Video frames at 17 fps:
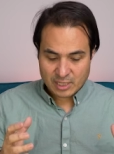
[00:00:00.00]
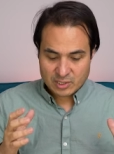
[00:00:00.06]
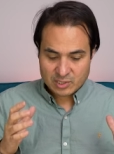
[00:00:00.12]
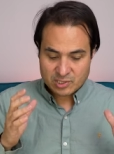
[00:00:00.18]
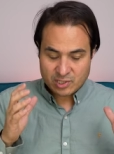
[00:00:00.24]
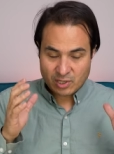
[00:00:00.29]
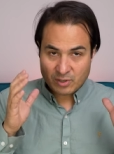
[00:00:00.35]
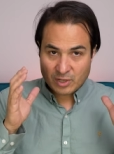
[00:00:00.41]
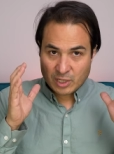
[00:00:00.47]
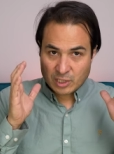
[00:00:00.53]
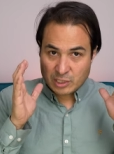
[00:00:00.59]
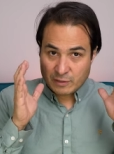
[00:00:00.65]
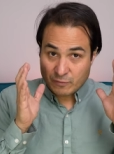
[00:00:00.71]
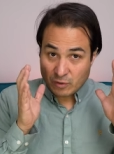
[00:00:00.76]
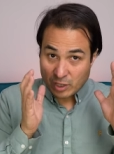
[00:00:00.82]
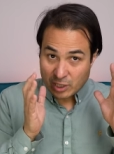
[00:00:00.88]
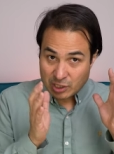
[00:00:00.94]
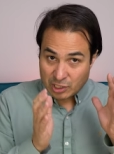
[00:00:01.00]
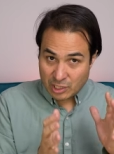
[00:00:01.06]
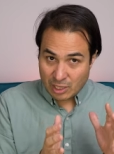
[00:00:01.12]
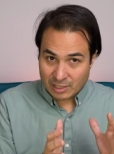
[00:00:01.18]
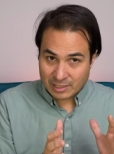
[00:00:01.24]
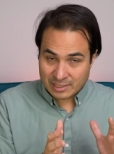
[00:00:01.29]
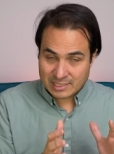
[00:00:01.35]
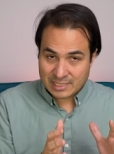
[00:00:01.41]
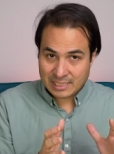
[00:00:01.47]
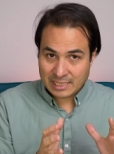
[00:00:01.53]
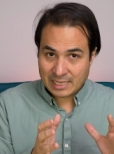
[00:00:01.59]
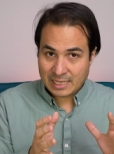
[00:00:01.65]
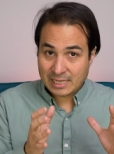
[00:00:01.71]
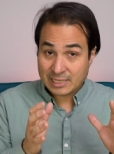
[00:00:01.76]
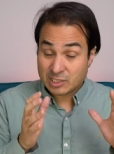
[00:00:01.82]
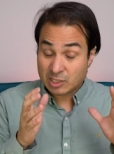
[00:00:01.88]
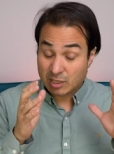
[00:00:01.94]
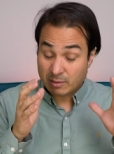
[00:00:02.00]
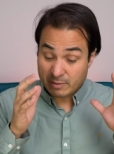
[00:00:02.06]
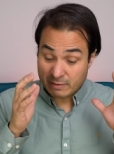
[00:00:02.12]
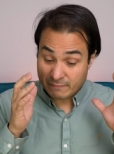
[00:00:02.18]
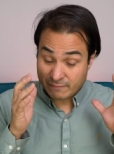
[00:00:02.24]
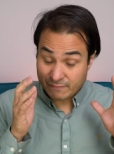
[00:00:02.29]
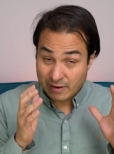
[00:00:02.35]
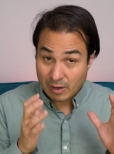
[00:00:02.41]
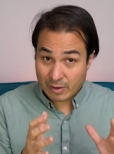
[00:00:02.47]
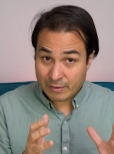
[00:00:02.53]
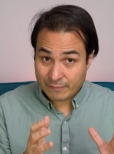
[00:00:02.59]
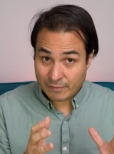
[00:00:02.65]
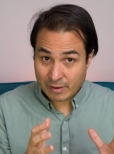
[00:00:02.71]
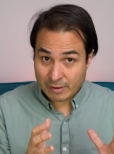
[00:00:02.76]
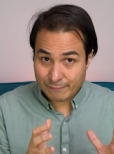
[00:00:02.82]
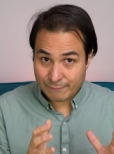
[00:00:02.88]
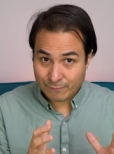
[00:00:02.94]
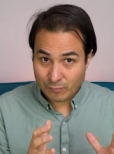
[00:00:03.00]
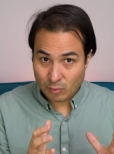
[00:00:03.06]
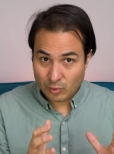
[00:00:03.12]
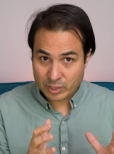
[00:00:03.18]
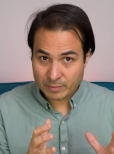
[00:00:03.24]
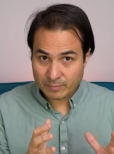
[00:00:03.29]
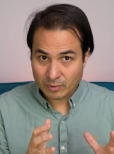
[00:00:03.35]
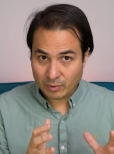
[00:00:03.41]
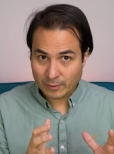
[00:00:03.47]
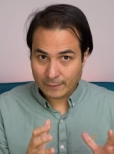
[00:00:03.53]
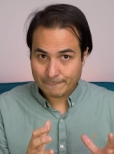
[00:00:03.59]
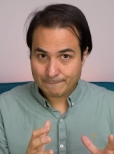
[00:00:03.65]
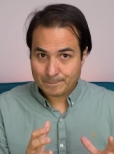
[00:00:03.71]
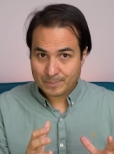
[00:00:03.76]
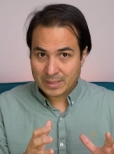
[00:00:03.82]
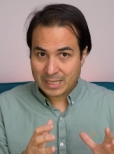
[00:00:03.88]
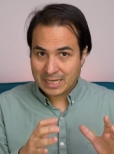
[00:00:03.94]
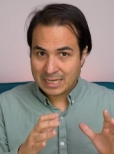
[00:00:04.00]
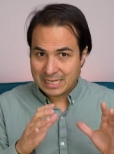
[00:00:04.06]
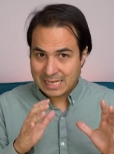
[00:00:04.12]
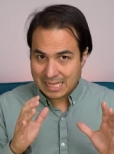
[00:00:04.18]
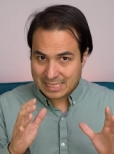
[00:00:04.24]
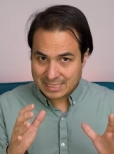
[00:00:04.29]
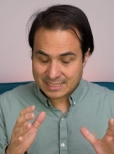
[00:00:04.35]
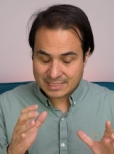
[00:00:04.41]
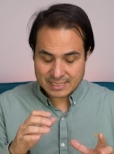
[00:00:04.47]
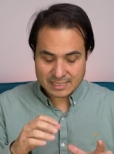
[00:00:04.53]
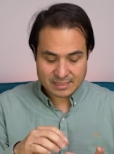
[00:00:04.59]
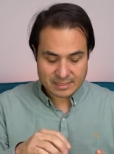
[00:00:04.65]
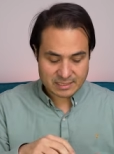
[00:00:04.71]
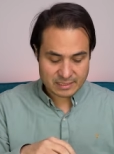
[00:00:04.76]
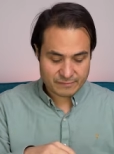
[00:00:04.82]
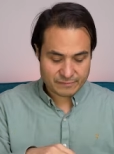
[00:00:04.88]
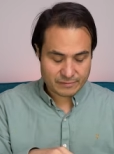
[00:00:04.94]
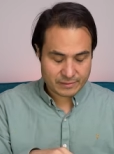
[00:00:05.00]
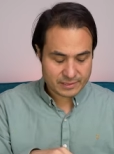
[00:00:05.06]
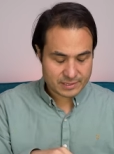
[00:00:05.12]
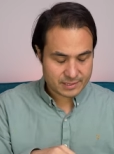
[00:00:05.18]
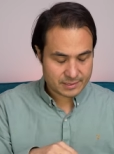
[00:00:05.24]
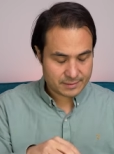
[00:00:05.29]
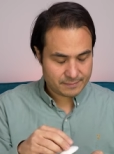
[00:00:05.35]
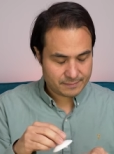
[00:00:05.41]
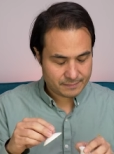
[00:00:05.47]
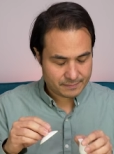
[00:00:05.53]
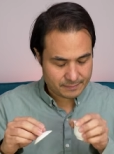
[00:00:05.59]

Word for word: So you've got a young tea here, it's gonna be very, very affordable. Let's see the difference.